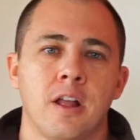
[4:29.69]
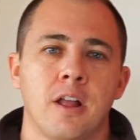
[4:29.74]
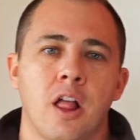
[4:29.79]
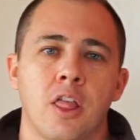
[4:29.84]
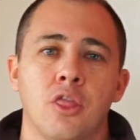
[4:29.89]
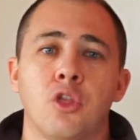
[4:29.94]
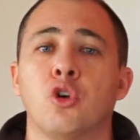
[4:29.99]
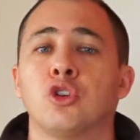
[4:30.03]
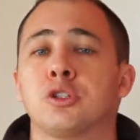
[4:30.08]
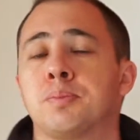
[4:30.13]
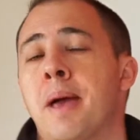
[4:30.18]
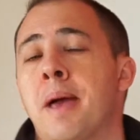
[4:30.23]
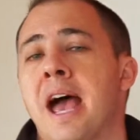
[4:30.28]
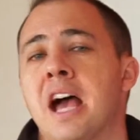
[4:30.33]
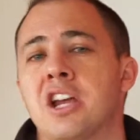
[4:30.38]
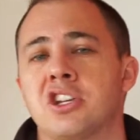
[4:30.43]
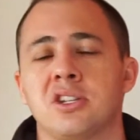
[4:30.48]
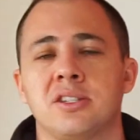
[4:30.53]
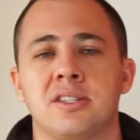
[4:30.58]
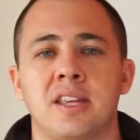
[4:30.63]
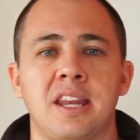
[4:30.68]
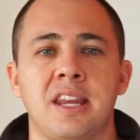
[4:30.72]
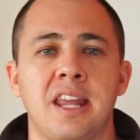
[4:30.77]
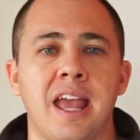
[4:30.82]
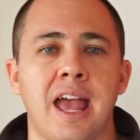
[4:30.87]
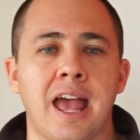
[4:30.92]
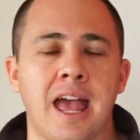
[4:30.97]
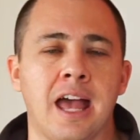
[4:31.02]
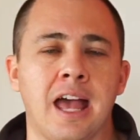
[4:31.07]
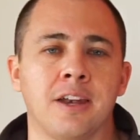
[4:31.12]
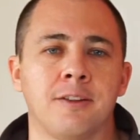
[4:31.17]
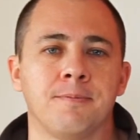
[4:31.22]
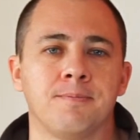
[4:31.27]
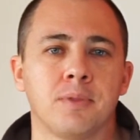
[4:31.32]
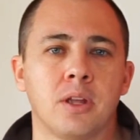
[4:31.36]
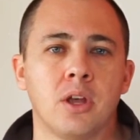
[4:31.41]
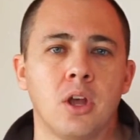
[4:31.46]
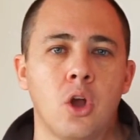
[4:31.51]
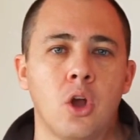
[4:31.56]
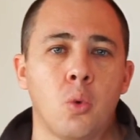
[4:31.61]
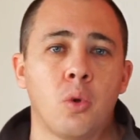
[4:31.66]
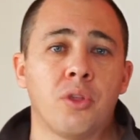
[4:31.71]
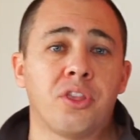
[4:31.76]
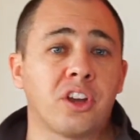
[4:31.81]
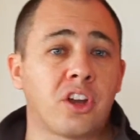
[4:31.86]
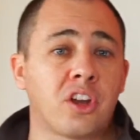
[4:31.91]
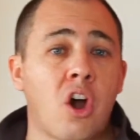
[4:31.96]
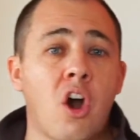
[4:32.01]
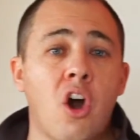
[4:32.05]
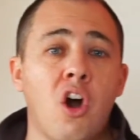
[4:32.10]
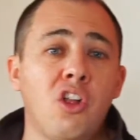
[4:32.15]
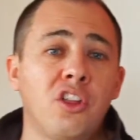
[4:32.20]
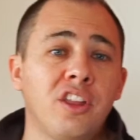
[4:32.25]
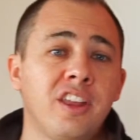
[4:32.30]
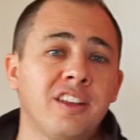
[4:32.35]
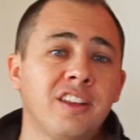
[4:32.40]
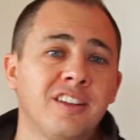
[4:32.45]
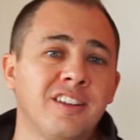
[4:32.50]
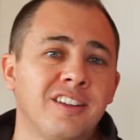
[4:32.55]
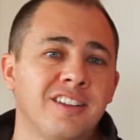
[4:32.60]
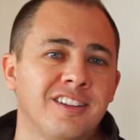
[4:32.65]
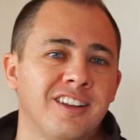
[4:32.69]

those passions that he had with the calling